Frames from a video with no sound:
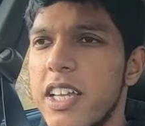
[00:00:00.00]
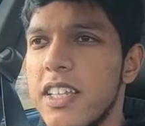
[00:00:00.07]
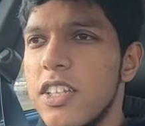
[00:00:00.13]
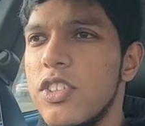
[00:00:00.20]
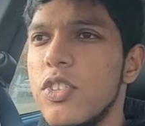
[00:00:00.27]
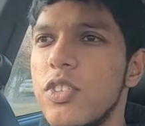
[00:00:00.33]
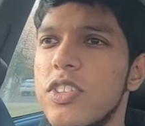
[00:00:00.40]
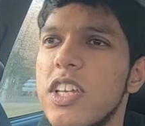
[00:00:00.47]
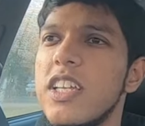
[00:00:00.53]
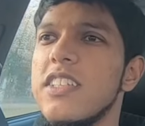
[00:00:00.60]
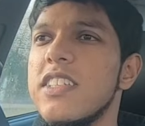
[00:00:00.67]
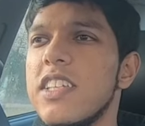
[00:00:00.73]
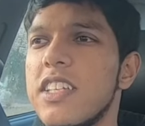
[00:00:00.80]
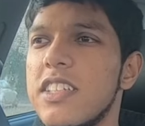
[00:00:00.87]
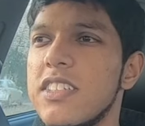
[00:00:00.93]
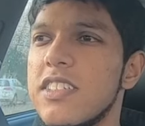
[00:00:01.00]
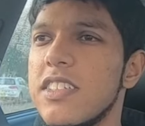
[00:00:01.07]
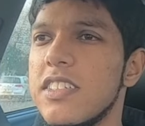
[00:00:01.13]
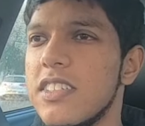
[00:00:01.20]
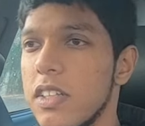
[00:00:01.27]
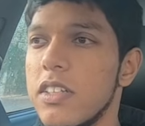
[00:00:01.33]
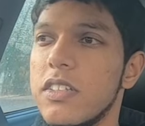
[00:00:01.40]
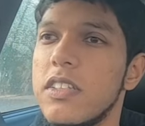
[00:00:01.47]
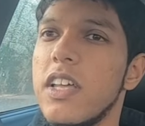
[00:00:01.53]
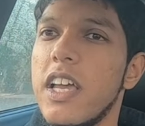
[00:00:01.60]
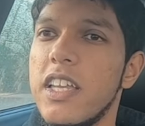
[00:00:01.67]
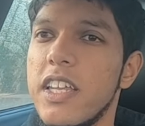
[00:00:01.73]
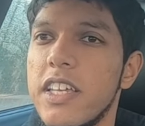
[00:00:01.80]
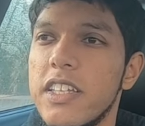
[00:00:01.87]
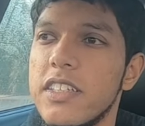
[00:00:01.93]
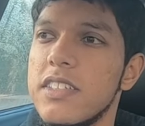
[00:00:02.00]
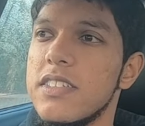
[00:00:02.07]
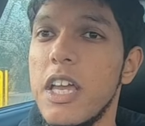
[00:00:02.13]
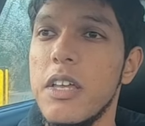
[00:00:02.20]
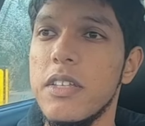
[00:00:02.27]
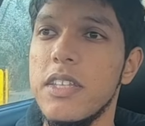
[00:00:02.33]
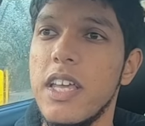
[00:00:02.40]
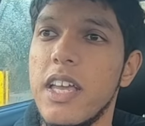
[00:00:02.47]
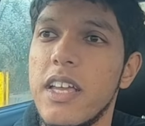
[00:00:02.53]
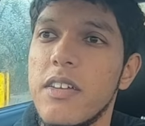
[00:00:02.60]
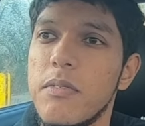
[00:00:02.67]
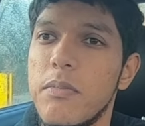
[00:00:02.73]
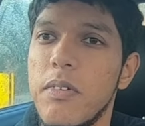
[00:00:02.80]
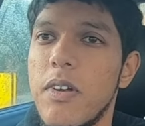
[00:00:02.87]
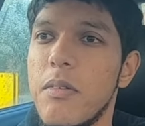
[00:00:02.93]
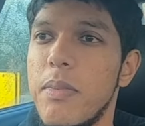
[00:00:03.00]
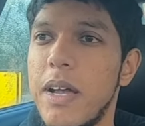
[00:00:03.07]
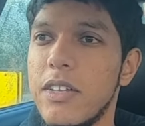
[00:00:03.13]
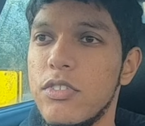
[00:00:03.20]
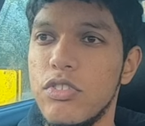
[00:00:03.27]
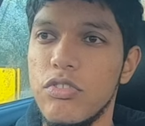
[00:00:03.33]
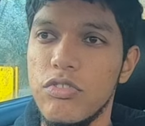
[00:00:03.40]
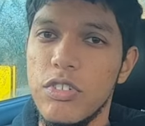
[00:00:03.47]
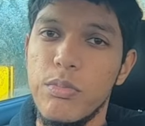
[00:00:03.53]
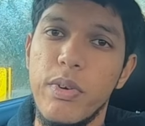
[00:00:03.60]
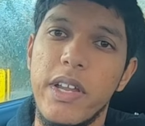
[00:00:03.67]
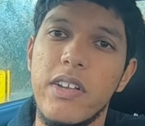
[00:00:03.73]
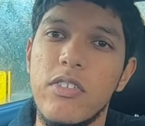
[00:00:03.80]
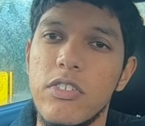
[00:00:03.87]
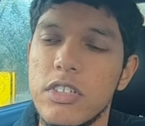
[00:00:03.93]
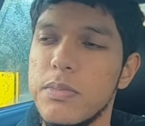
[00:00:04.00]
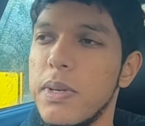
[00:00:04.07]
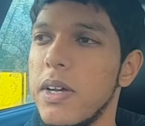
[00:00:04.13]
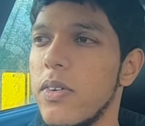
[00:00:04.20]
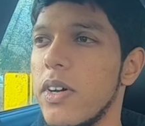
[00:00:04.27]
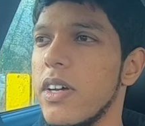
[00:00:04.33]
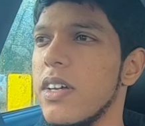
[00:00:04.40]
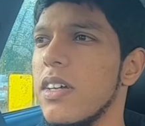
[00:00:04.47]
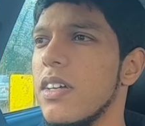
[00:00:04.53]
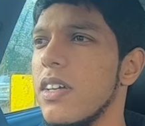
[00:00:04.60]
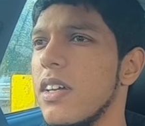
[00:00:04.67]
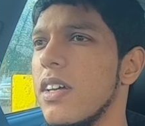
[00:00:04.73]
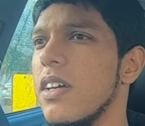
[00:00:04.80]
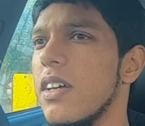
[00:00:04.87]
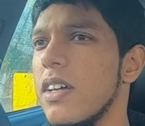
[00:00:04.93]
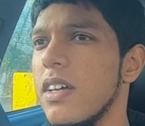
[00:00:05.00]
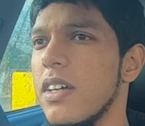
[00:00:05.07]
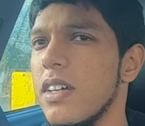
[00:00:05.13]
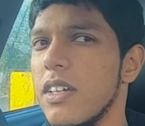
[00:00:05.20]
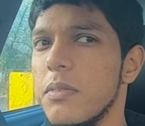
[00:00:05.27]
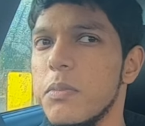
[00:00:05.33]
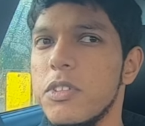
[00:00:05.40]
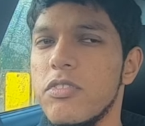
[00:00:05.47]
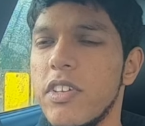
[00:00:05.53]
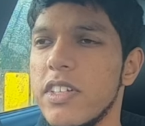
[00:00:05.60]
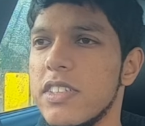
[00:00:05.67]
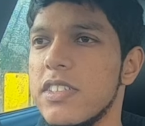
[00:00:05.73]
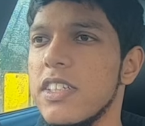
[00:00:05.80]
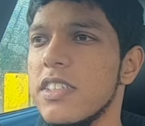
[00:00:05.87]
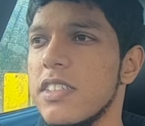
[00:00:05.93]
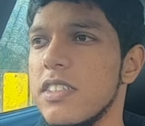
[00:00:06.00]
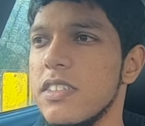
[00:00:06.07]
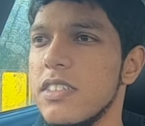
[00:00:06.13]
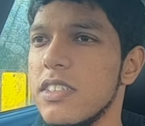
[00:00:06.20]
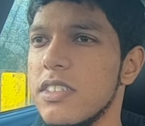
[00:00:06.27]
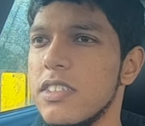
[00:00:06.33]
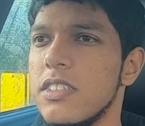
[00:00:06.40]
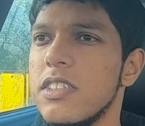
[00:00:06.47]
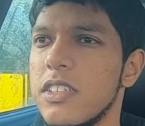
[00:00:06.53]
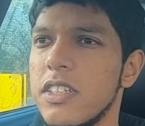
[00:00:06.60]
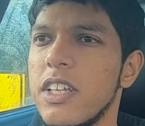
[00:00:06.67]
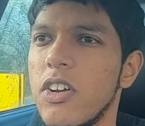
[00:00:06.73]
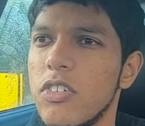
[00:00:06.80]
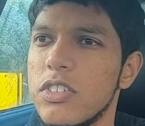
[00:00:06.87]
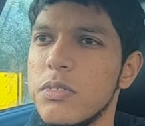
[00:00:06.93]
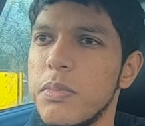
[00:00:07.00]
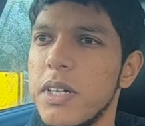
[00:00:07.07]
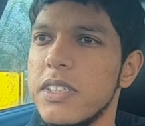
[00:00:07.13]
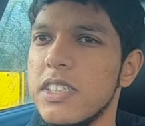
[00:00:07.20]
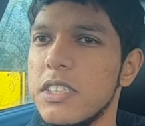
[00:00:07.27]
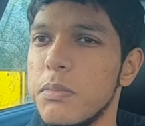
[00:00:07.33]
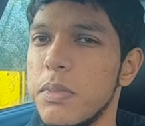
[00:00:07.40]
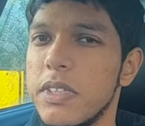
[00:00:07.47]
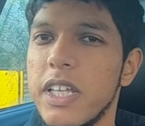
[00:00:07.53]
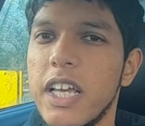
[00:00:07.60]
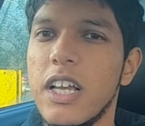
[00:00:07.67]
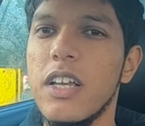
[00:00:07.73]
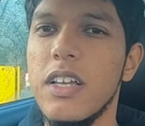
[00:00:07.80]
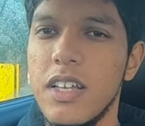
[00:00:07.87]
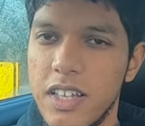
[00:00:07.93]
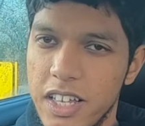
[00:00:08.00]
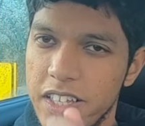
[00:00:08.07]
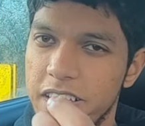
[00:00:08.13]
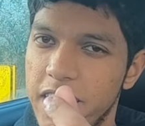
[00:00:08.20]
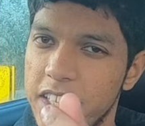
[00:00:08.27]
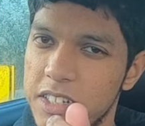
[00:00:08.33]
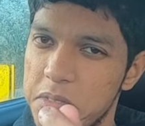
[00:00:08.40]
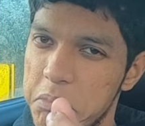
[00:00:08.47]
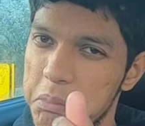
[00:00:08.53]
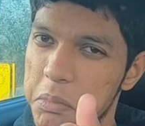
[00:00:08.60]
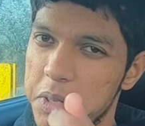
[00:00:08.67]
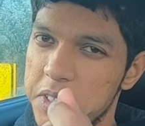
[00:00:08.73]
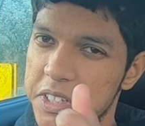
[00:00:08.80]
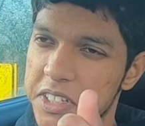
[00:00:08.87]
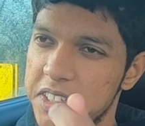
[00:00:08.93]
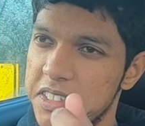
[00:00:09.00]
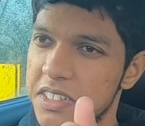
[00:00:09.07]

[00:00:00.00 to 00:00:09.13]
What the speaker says: the 2JZ engines, and the NAs. They're about 200 brake horsepower, straight 6 engines. You can get automatics, but they're again money.